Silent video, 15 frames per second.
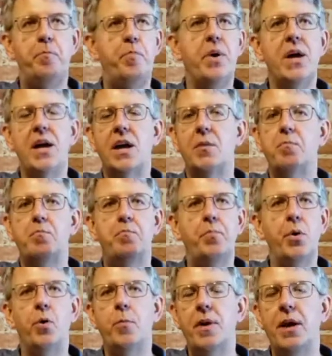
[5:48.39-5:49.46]
Big,
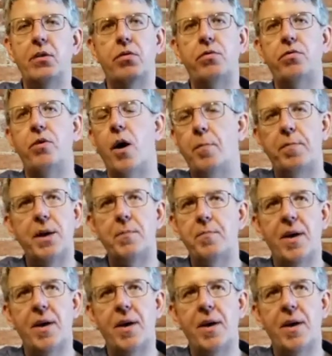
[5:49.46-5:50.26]
booming, thumpy